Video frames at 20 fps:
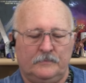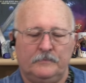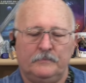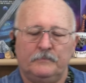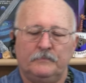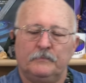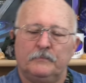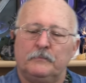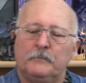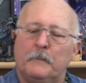
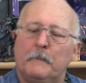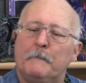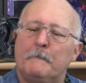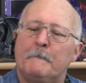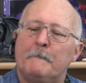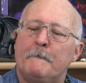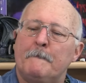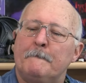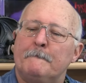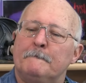
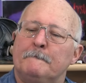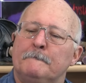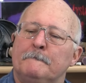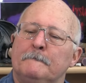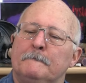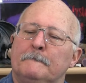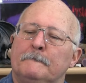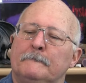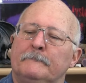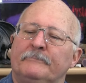
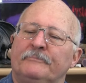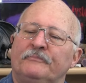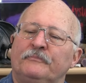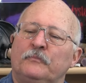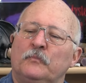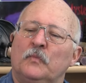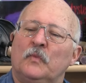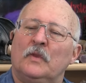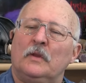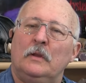
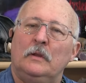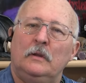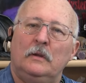[no speech]